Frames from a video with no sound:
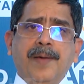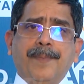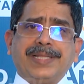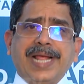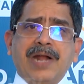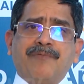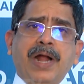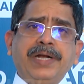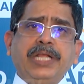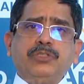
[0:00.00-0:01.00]
But the
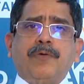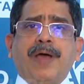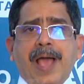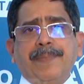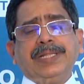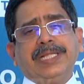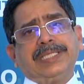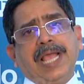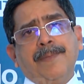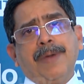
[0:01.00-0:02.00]
advantage of having
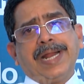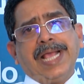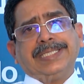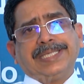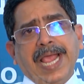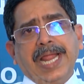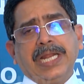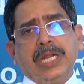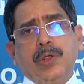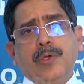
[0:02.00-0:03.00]
this MRI
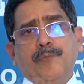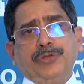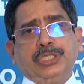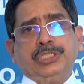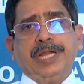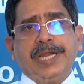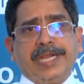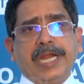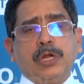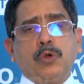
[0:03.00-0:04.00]
scan, which is
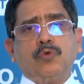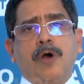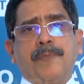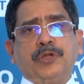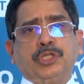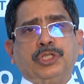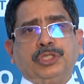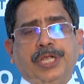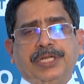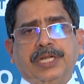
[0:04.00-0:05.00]
dedicated to operation
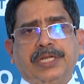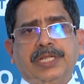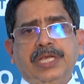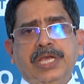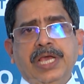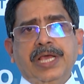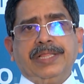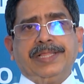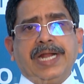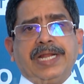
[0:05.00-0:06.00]
theatre,
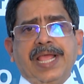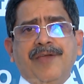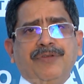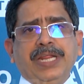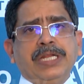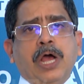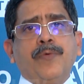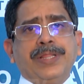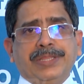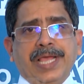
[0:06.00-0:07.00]
that every
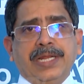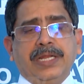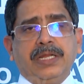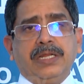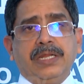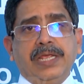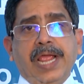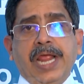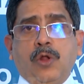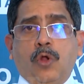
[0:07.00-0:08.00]
now and then,
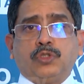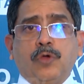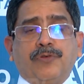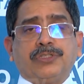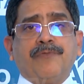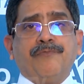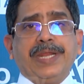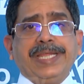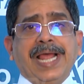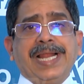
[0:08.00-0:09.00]
and also for some
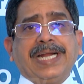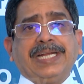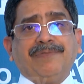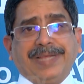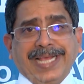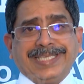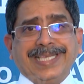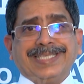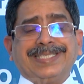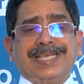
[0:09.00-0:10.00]
very elective
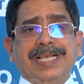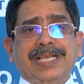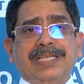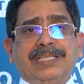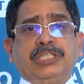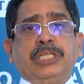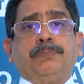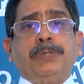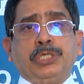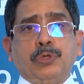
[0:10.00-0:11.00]
cases such as
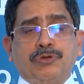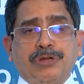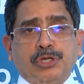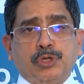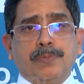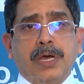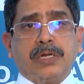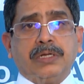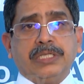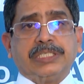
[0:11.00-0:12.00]
pituitary
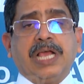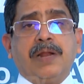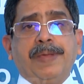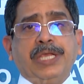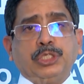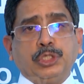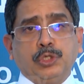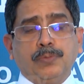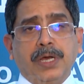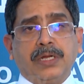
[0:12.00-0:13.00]
tumor, skull-based
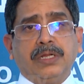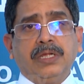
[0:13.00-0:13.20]
tumor,